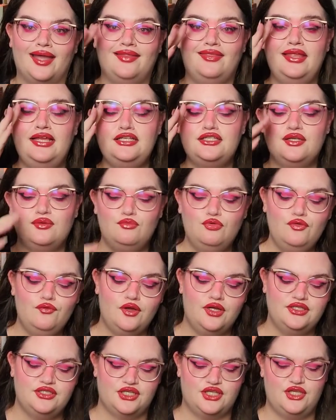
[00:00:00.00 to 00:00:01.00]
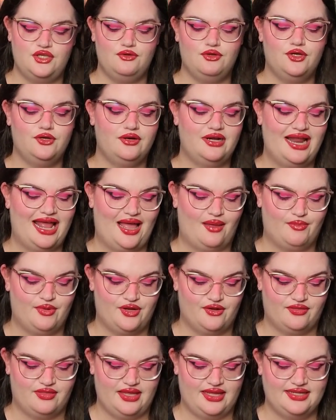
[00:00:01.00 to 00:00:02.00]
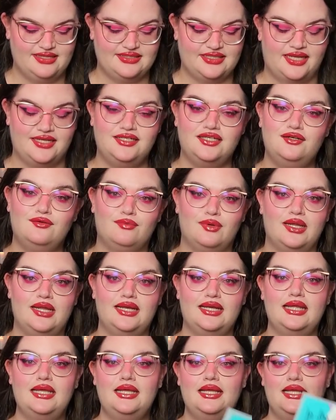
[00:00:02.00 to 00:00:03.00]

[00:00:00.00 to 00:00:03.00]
and then to move on to cuter and happier things, I did read